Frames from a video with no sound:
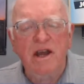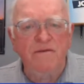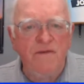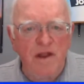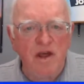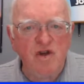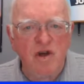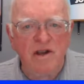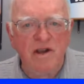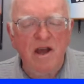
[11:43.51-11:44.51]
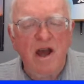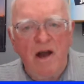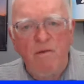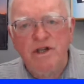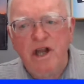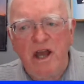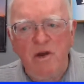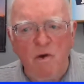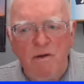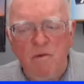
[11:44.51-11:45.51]
And finish it. I would tell
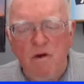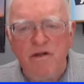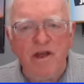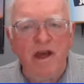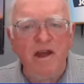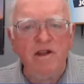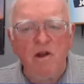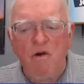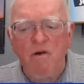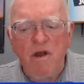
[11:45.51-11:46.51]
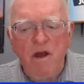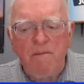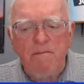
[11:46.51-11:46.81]
you one more thing: don't